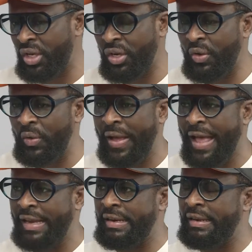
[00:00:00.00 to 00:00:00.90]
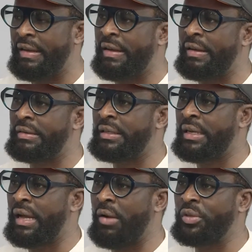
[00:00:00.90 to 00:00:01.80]
and
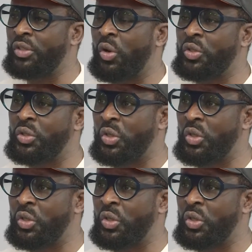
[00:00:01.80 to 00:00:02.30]
I want to also